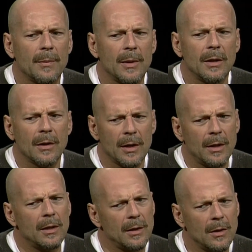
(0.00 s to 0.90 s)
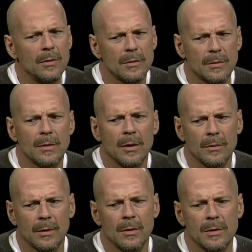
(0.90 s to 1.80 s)
mean, there and those
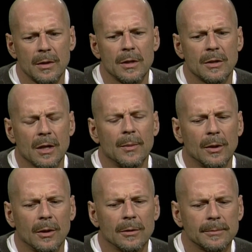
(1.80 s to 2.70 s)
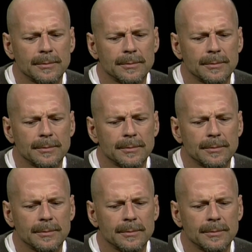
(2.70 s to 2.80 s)
those things come along